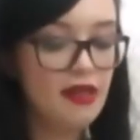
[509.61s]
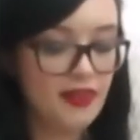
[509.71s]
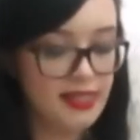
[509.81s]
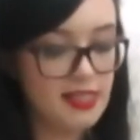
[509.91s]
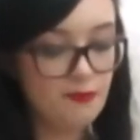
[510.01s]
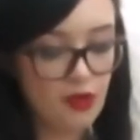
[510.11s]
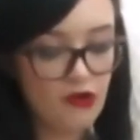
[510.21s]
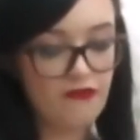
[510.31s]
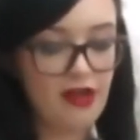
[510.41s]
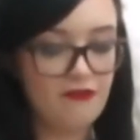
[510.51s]
This is
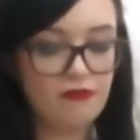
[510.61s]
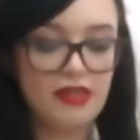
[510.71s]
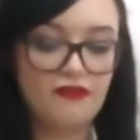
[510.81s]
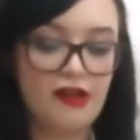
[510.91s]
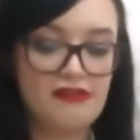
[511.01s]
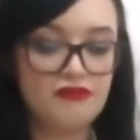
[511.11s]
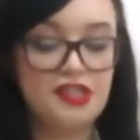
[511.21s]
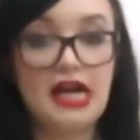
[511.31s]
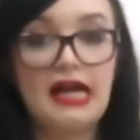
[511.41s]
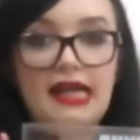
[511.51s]
perfect for me for every
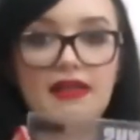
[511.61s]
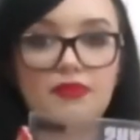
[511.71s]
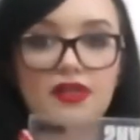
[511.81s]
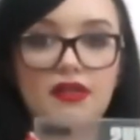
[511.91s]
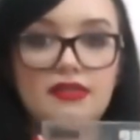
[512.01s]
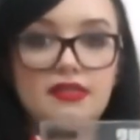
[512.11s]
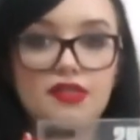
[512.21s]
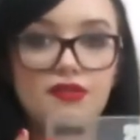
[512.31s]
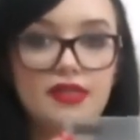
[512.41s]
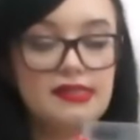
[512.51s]
day because,
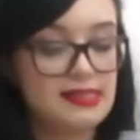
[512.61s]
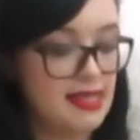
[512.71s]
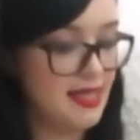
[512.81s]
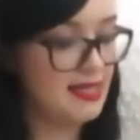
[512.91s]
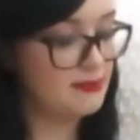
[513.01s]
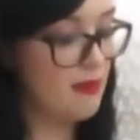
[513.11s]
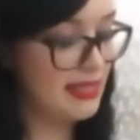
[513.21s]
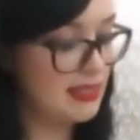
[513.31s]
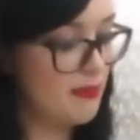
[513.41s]
as you can see, it's mainly